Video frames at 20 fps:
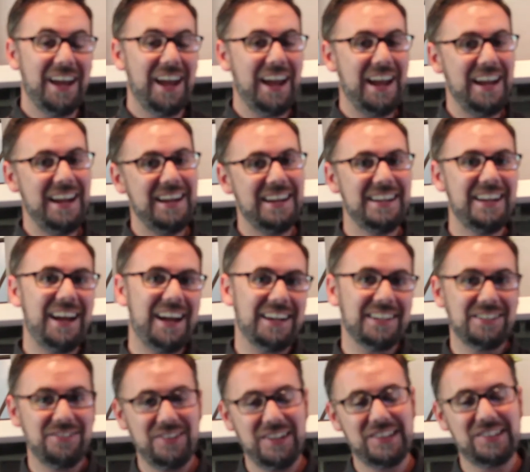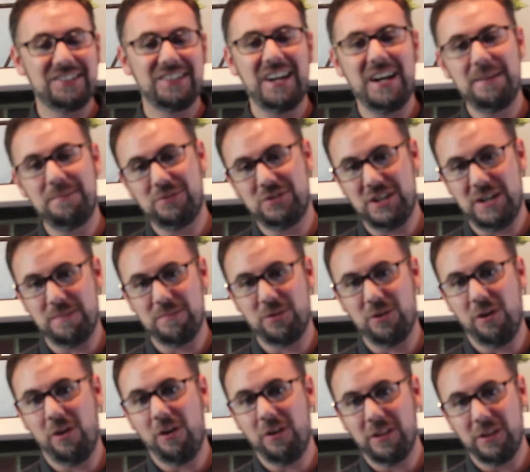and activates Time Chamber
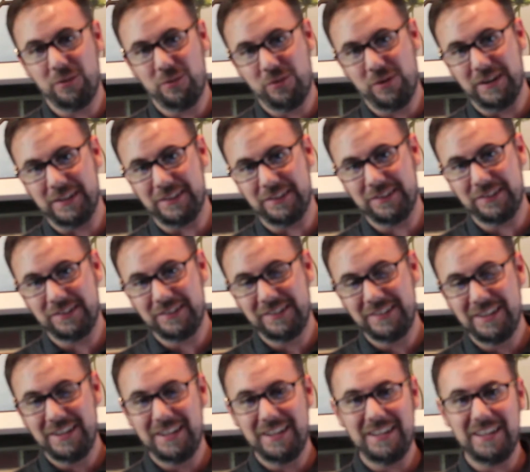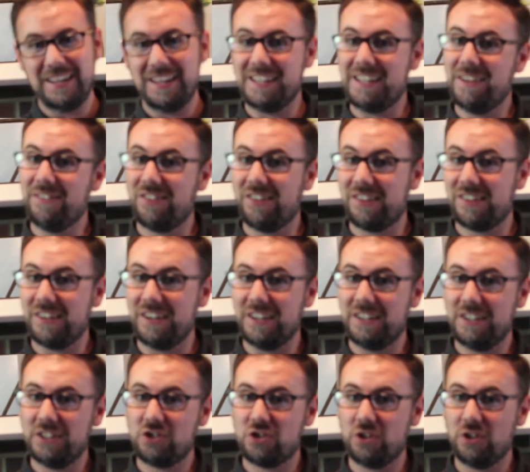all at once. It gives us an
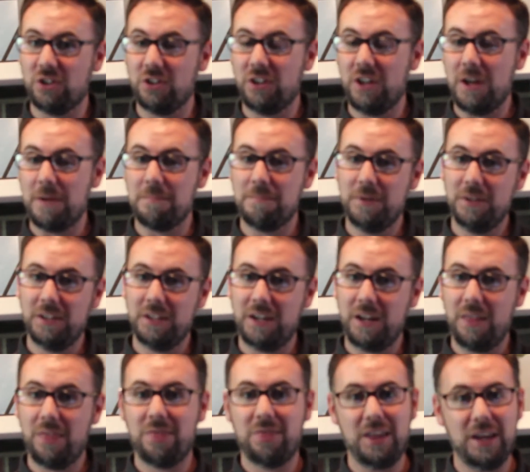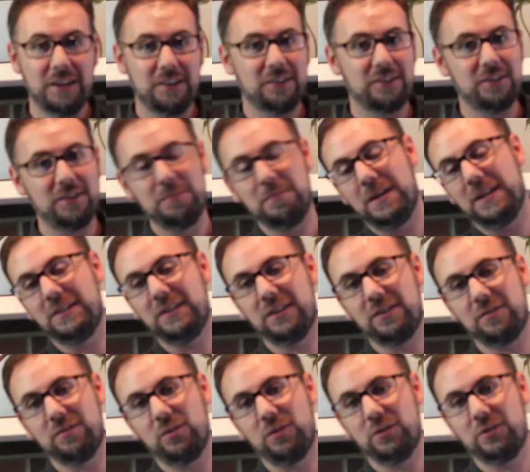additional ability thanks to
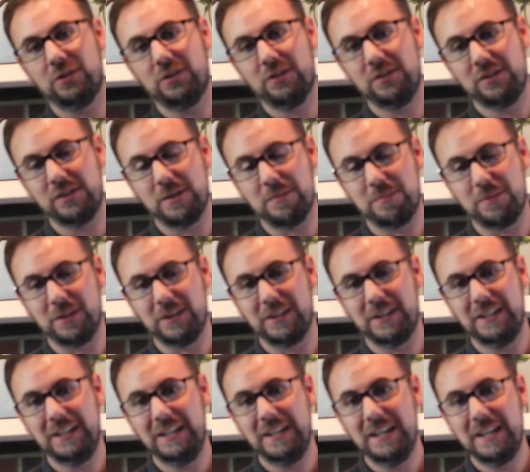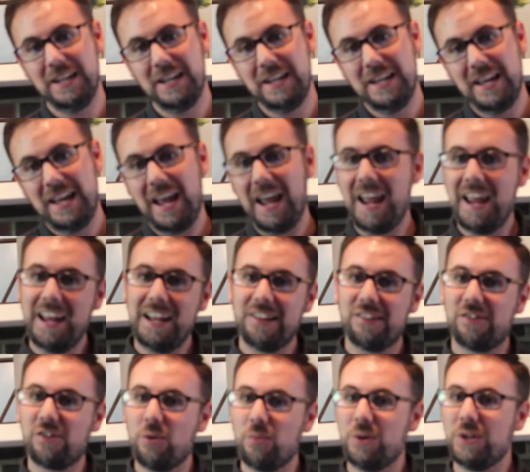Mantix Vultures ability, and
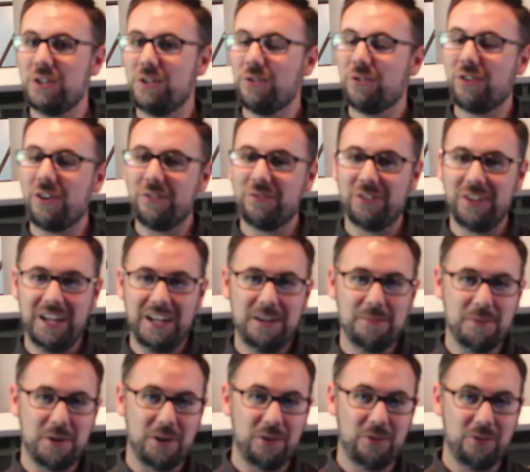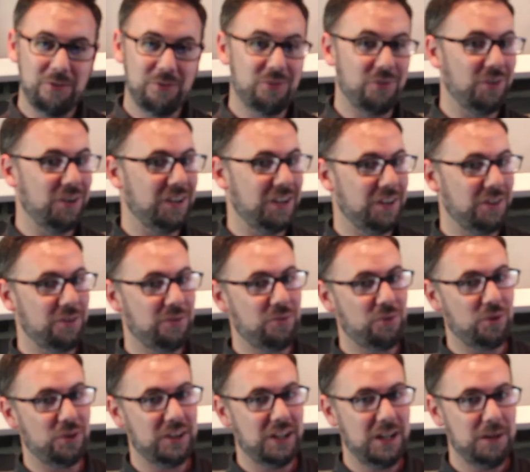so we use our Flynamo for another
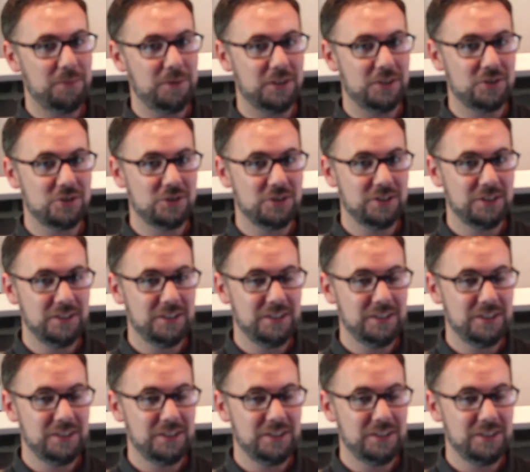4 damage.